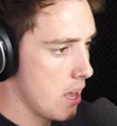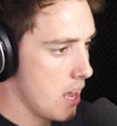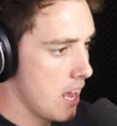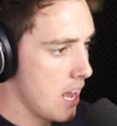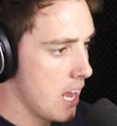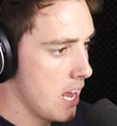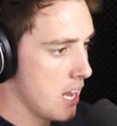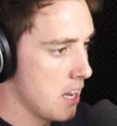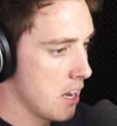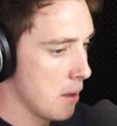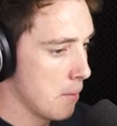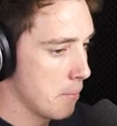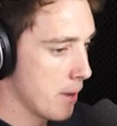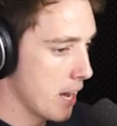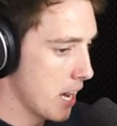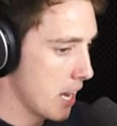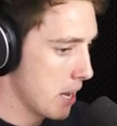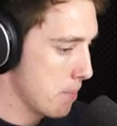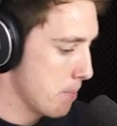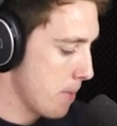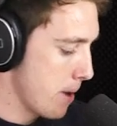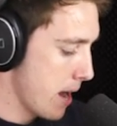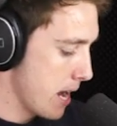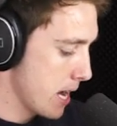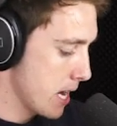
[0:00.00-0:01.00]
And I'm going
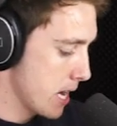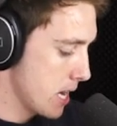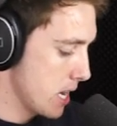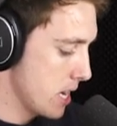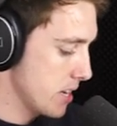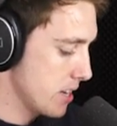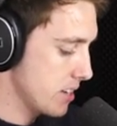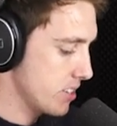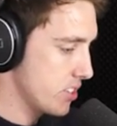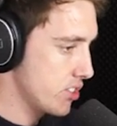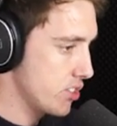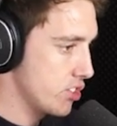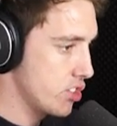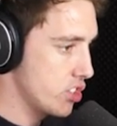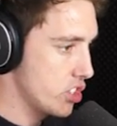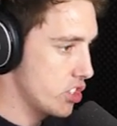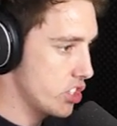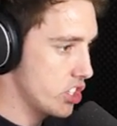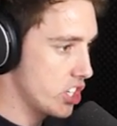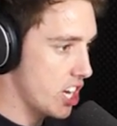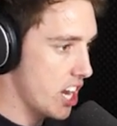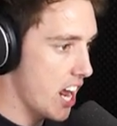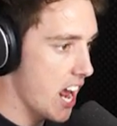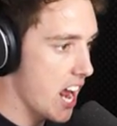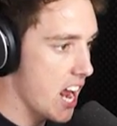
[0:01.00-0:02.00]
to make it
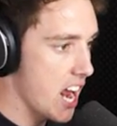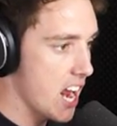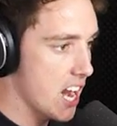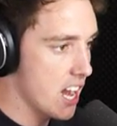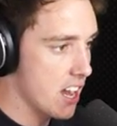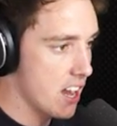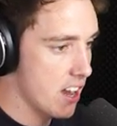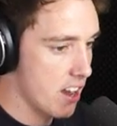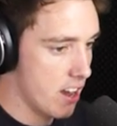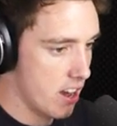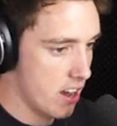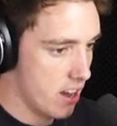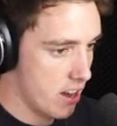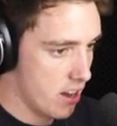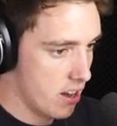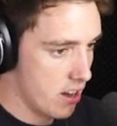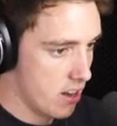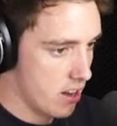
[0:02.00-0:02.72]
10.